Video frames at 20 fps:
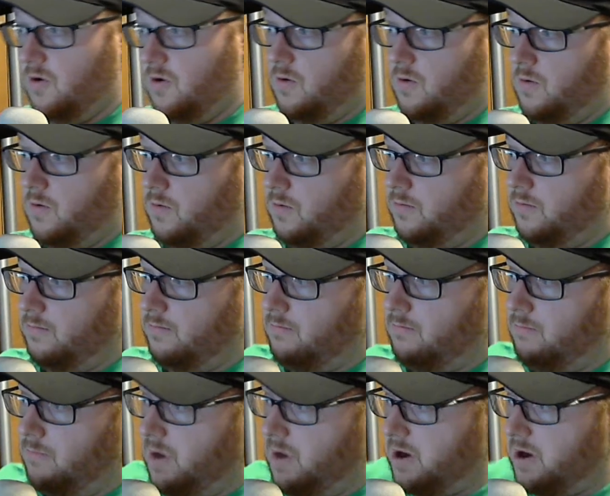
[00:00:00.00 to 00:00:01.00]
know
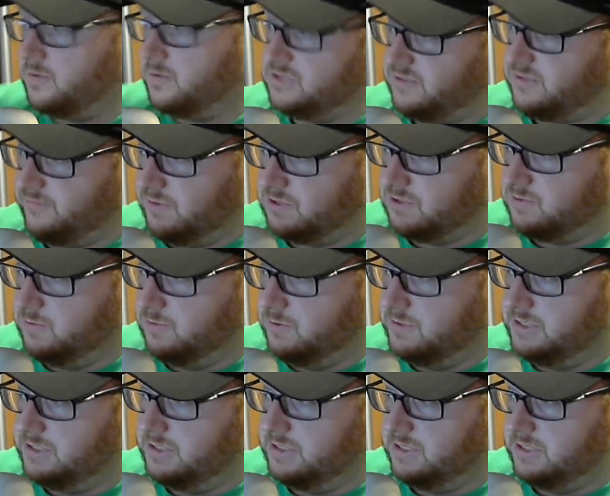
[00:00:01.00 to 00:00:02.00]
Mark was the first one
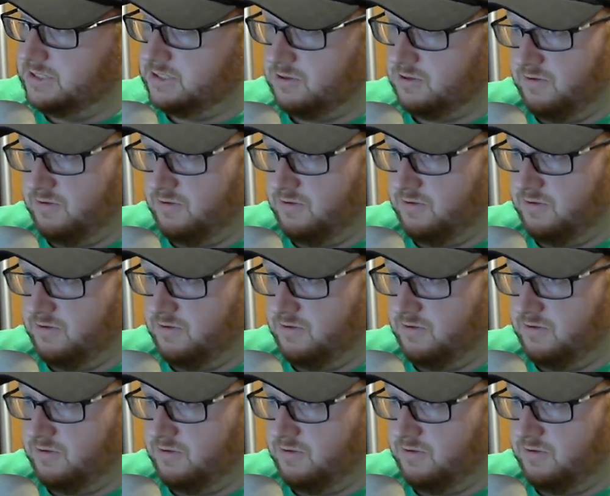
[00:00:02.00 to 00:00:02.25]
who did this,